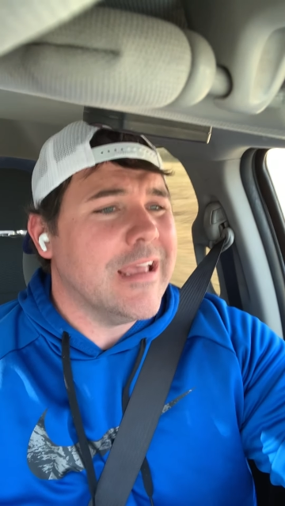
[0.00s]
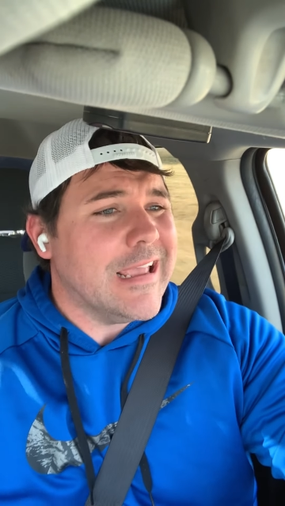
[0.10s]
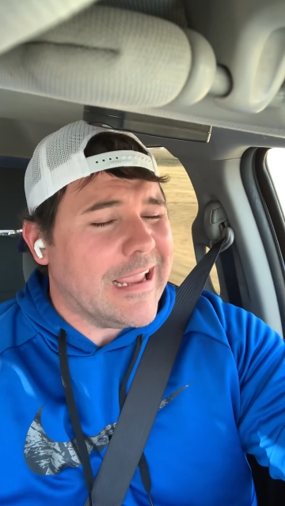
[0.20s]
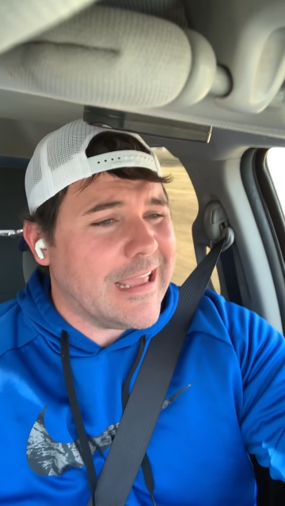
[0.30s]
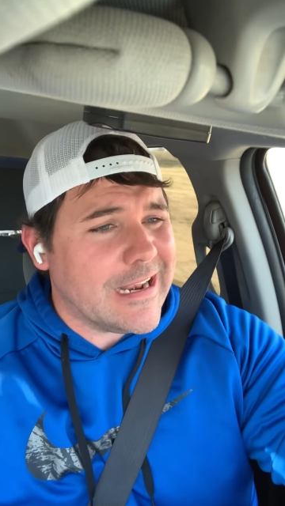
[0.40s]

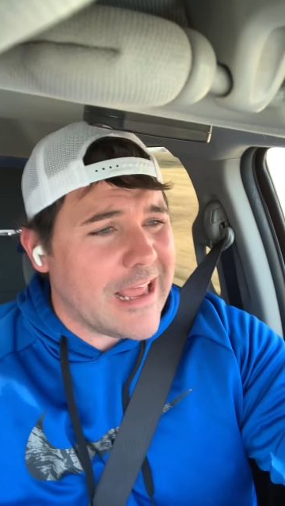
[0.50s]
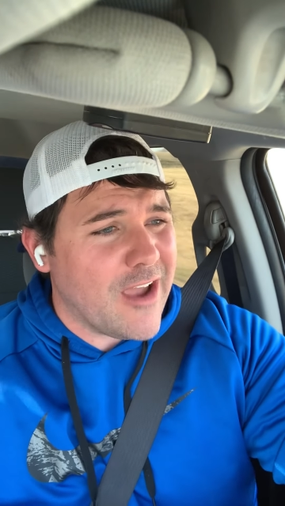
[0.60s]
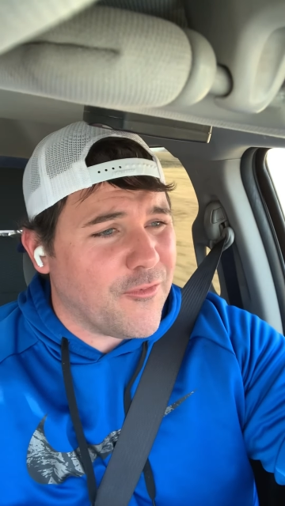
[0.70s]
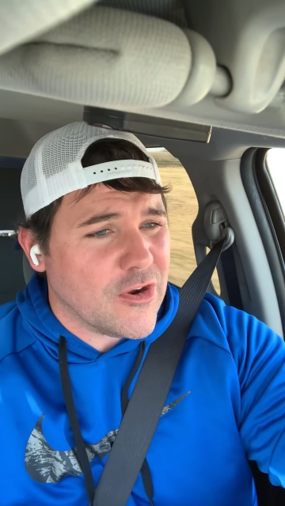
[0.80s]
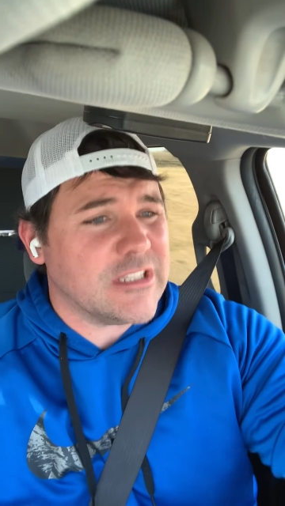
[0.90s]
in an
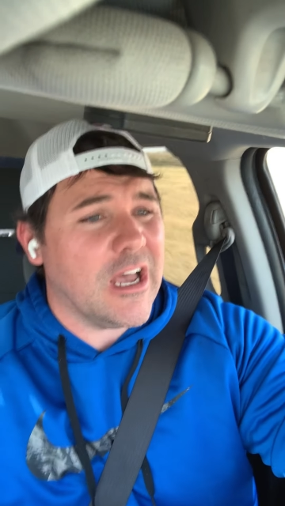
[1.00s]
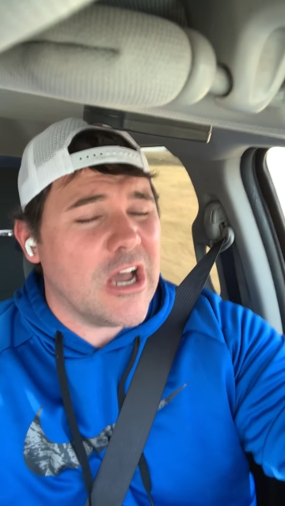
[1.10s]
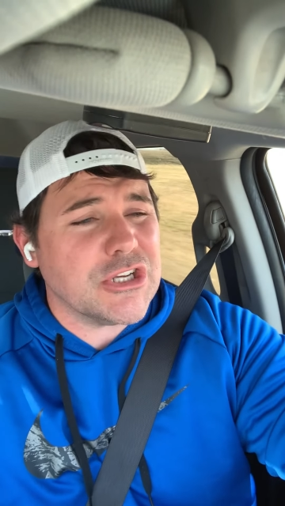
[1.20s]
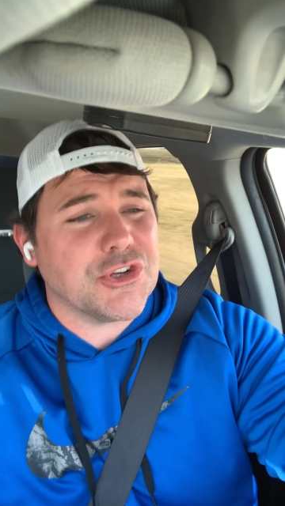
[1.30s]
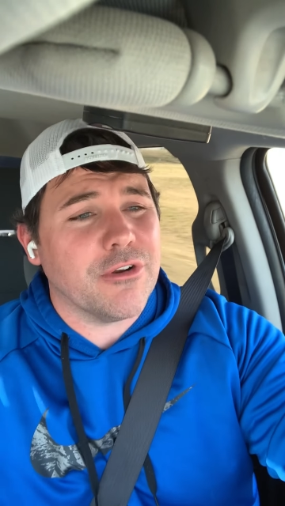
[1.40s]
effort to
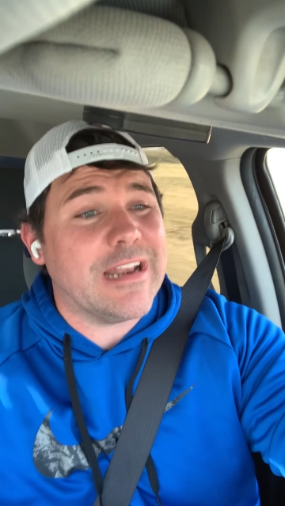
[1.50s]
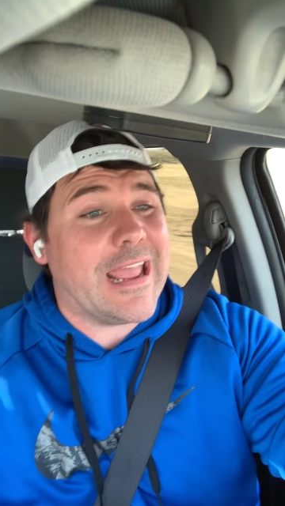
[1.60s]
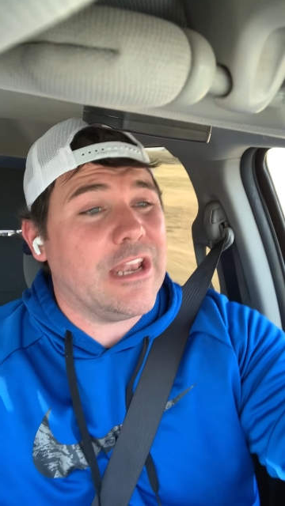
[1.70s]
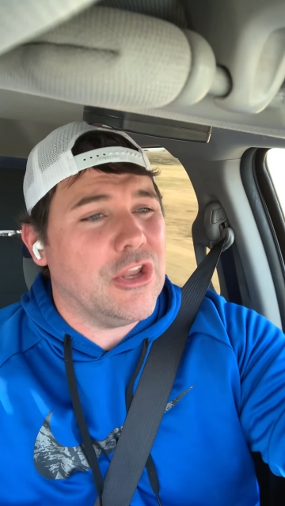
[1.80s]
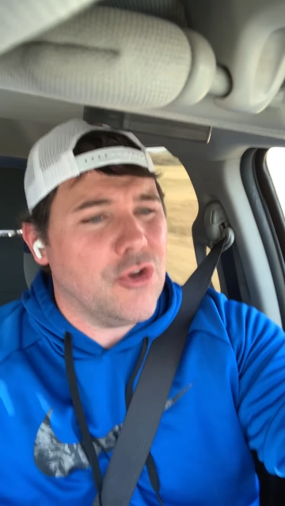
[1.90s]
usher in
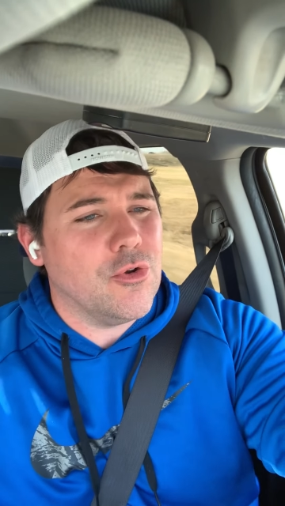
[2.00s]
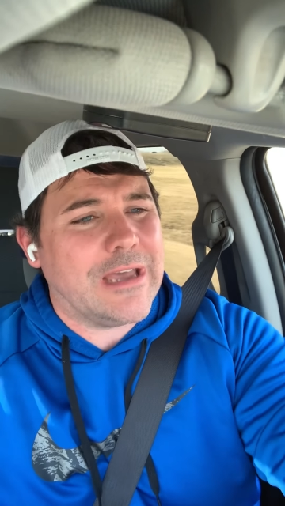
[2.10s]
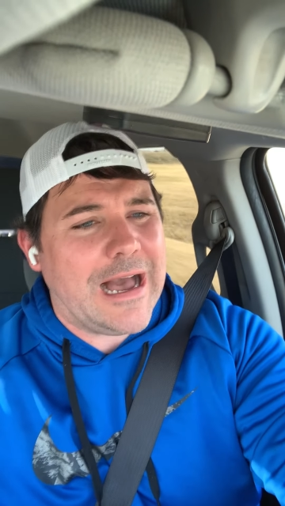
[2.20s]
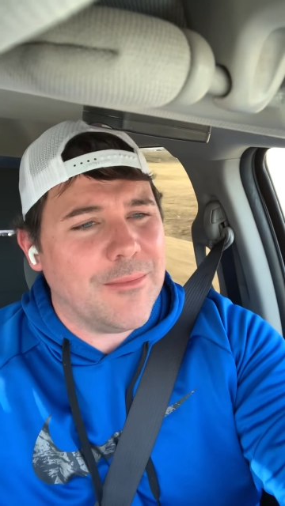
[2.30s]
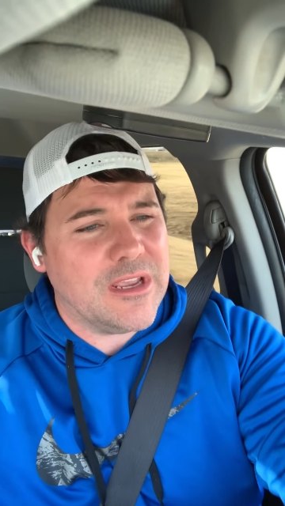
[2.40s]
a new
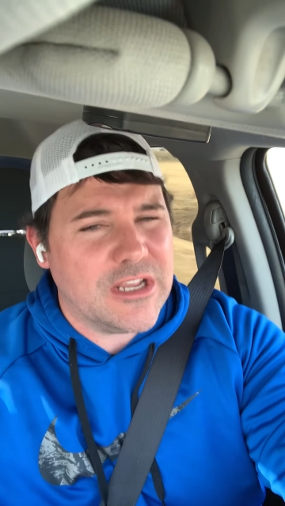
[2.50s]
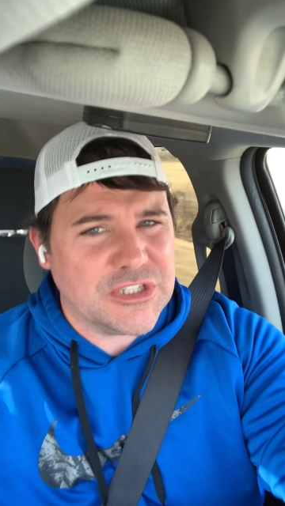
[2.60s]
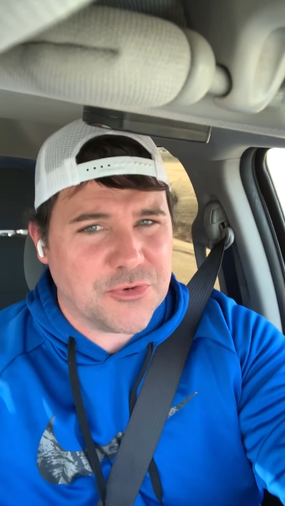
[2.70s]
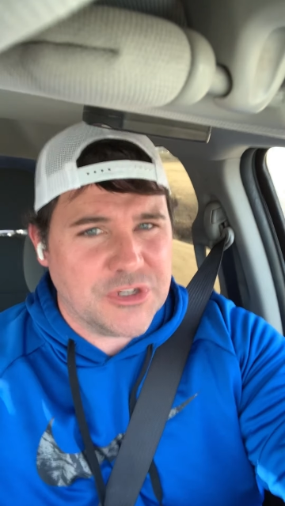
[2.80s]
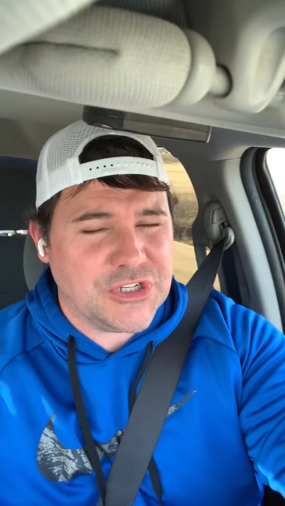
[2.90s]

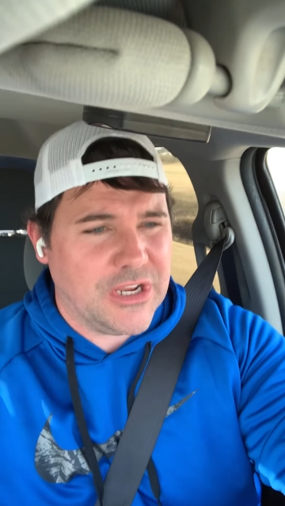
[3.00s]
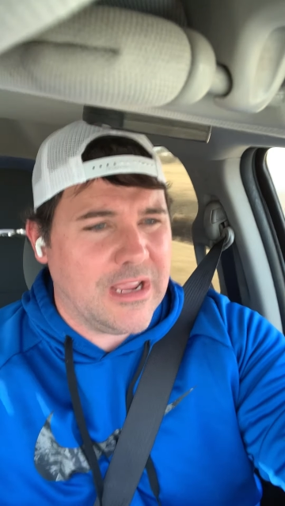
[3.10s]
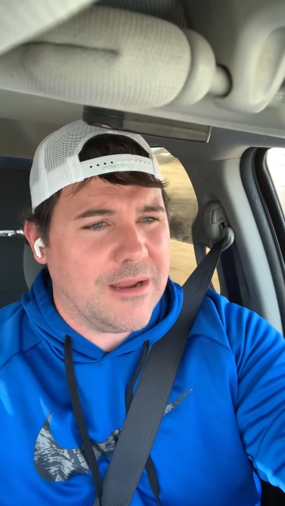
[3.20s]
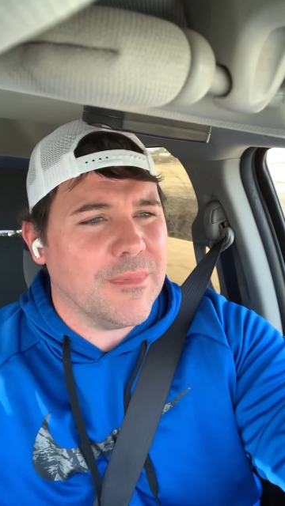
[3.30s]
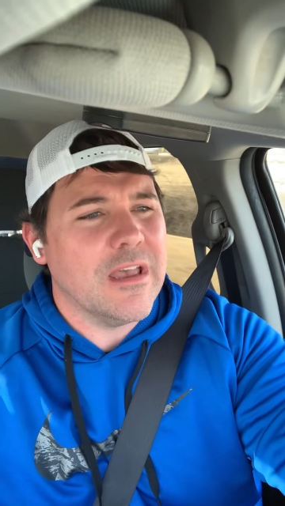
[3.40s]
communist
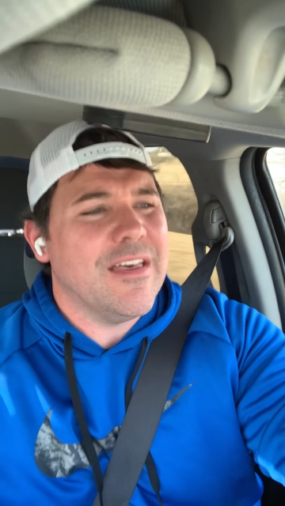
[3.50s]
regime